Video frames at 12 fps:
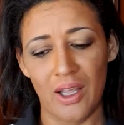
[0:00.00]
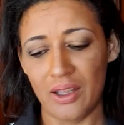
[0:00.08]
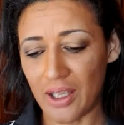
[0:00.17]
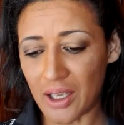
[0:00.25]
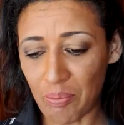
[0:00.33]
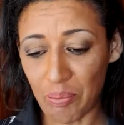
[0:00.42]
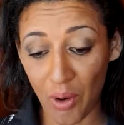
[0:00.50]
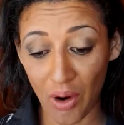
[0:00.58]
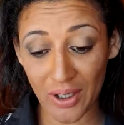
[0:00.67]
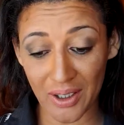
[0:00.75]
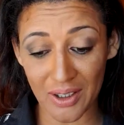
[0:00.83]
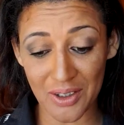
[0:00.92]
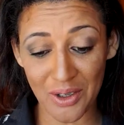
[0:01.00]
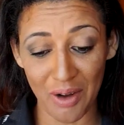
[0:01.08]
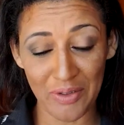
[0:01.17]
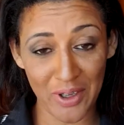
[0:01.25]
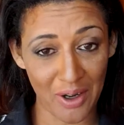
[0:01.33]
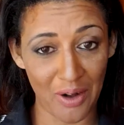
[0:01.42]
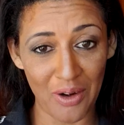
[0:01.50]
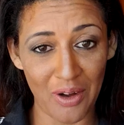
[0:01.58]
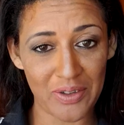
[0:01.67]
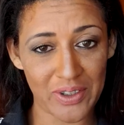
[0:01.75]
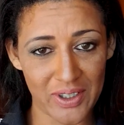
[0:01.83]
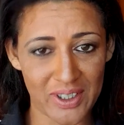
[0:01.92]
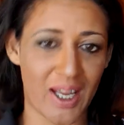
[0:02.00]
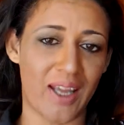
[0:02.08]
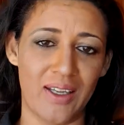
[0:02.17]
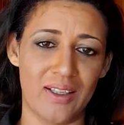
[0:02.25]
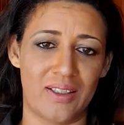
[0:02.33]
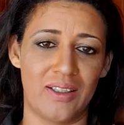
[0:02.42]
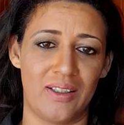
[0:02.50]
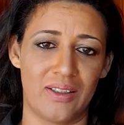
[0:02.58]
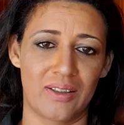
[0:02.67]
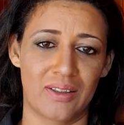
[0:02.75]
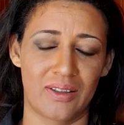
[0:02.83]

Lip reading: the importance of the role of society